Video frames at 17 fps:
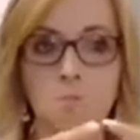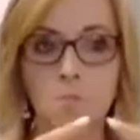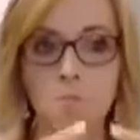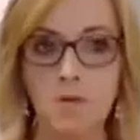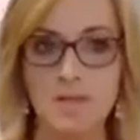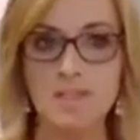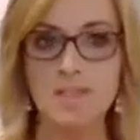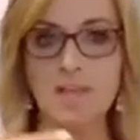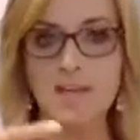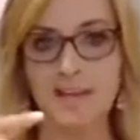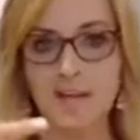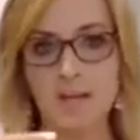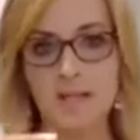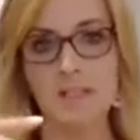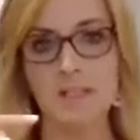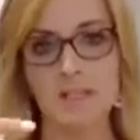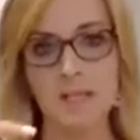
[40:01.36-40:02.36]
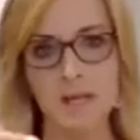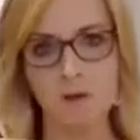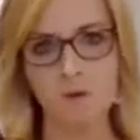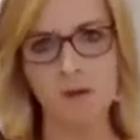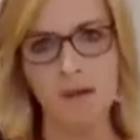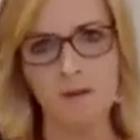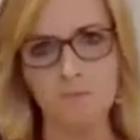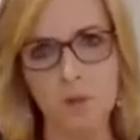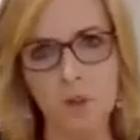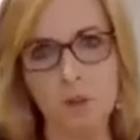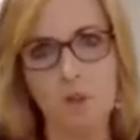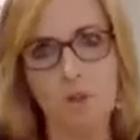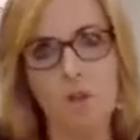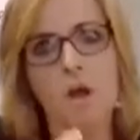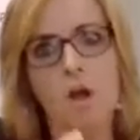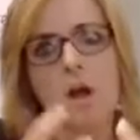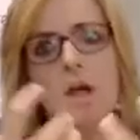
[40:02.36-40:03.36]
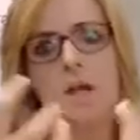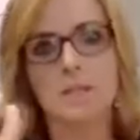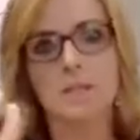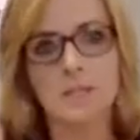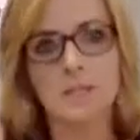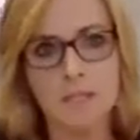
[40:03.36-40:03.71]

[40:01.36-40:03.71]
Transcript: once I kind of now have a lot